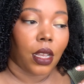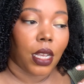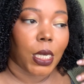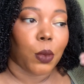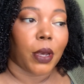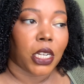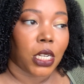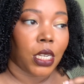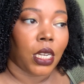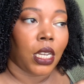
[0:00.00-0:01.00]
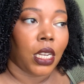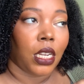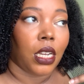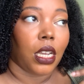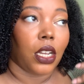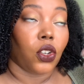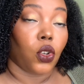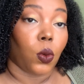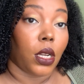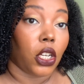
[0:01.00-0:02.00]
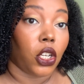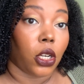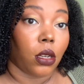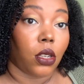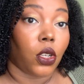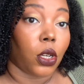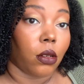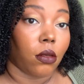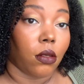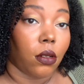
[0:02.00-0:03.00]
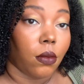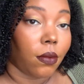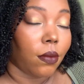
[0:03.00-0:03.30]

especially enjoys certain